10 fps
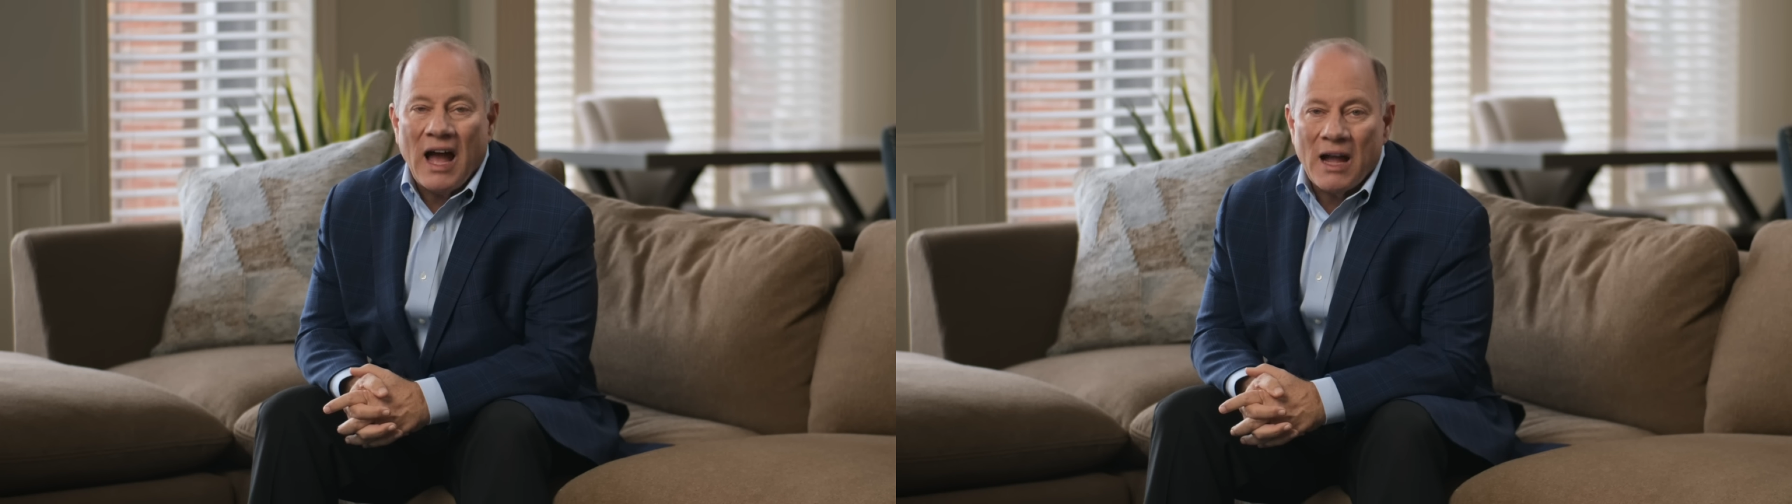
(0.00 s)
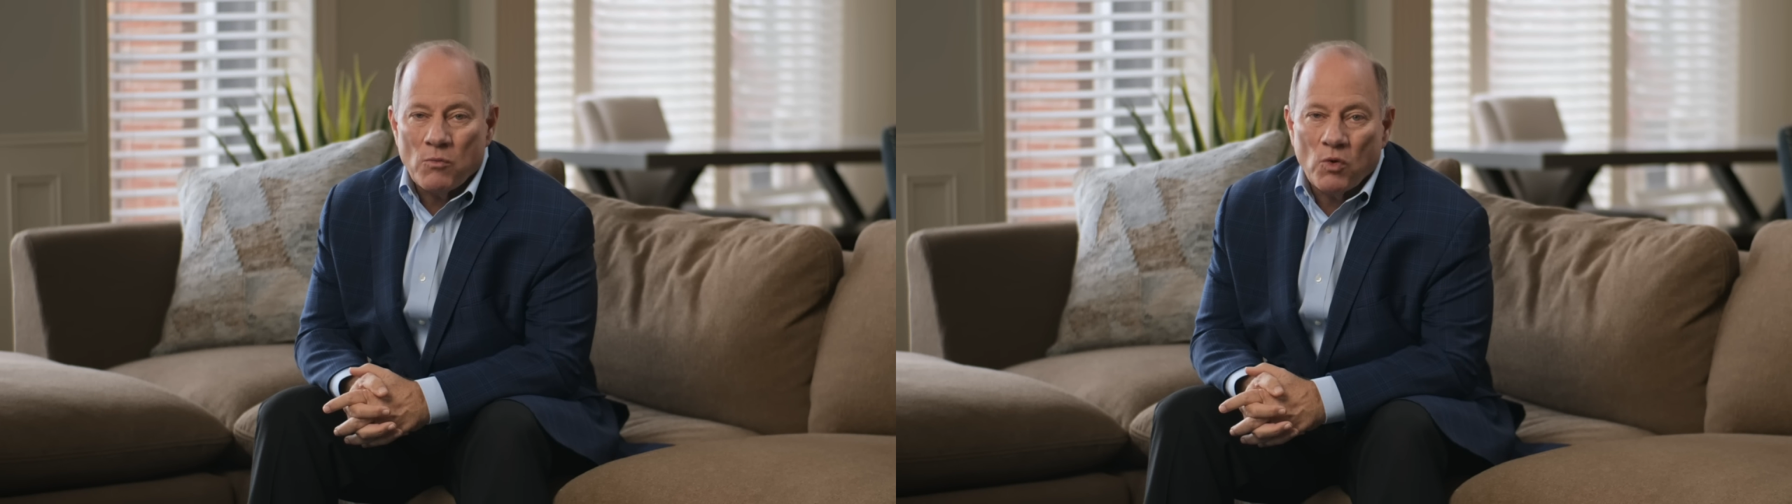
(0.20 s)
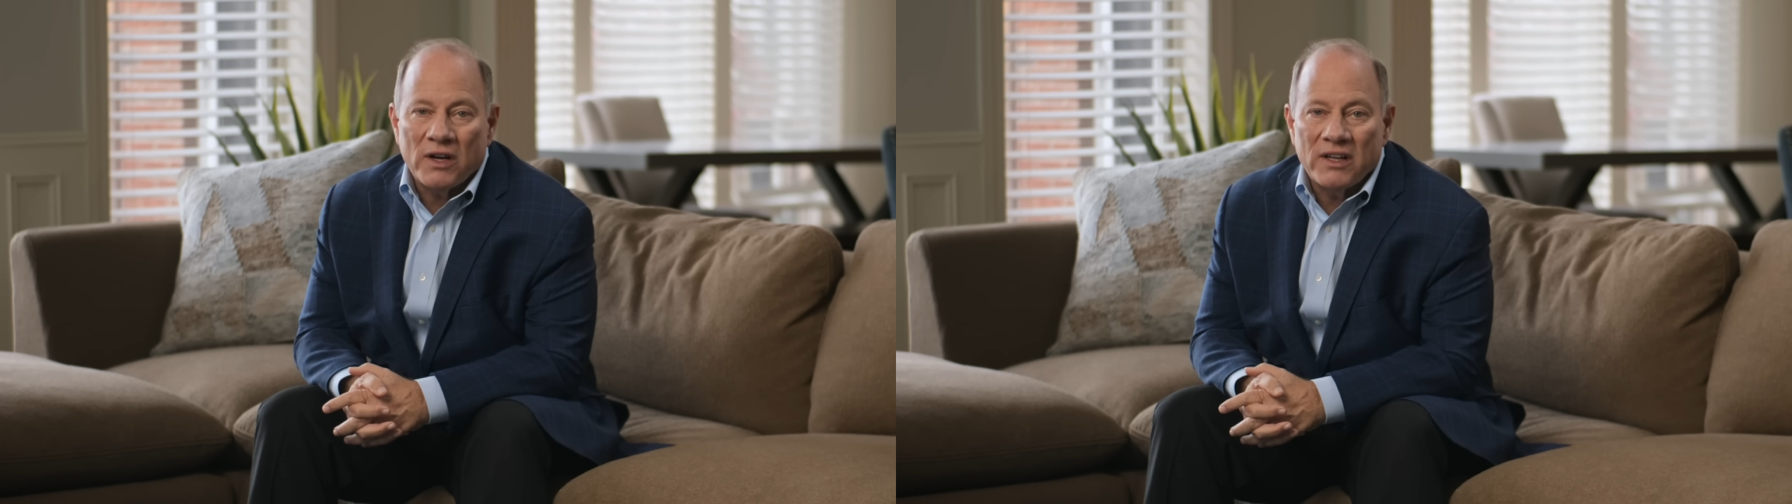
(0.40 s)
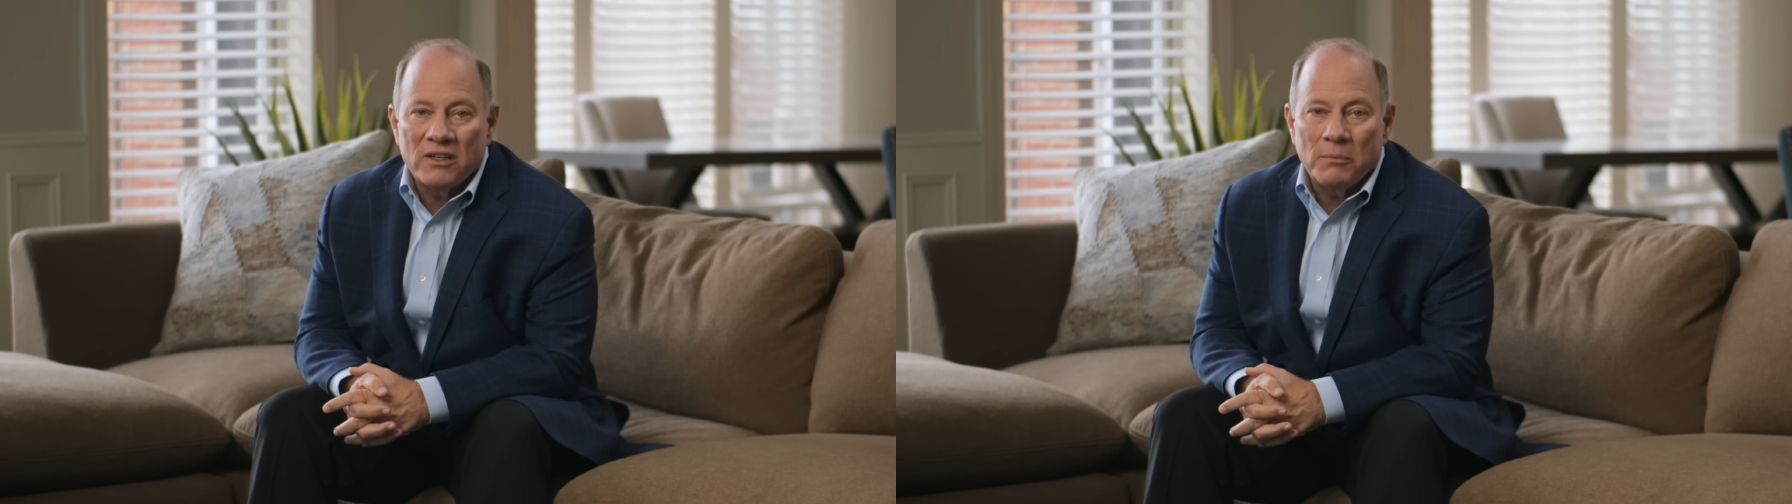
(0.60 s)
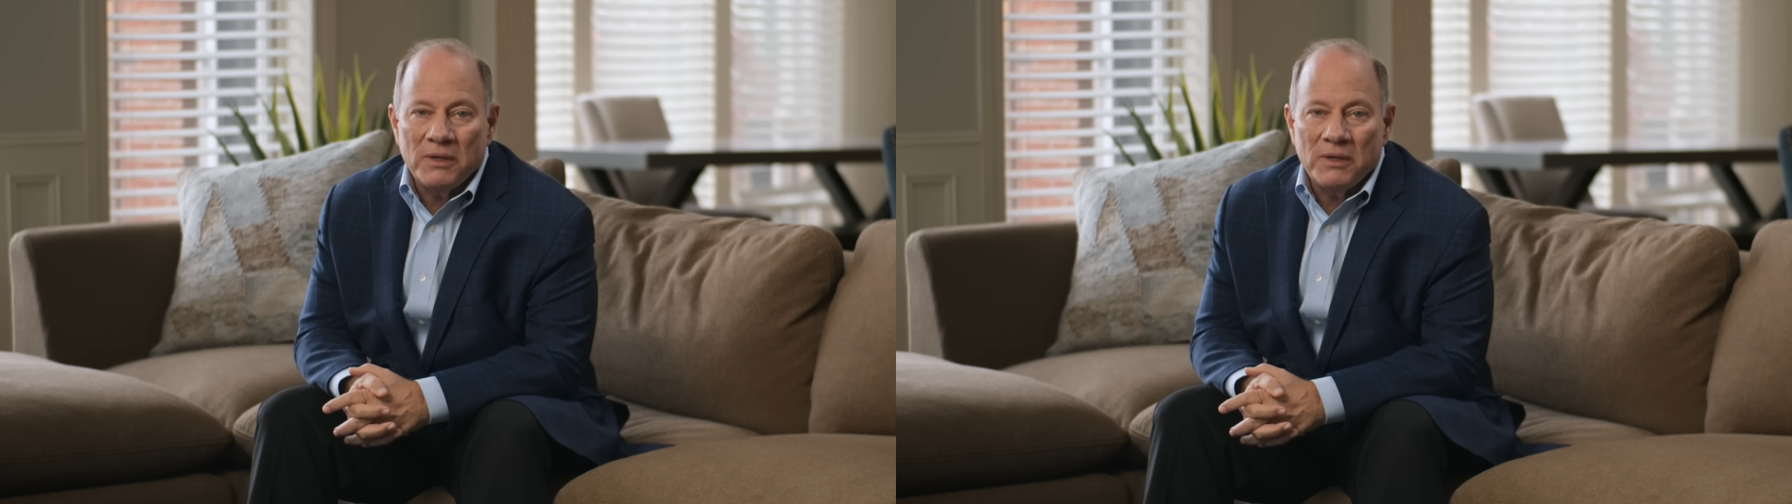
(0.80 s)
I'm running to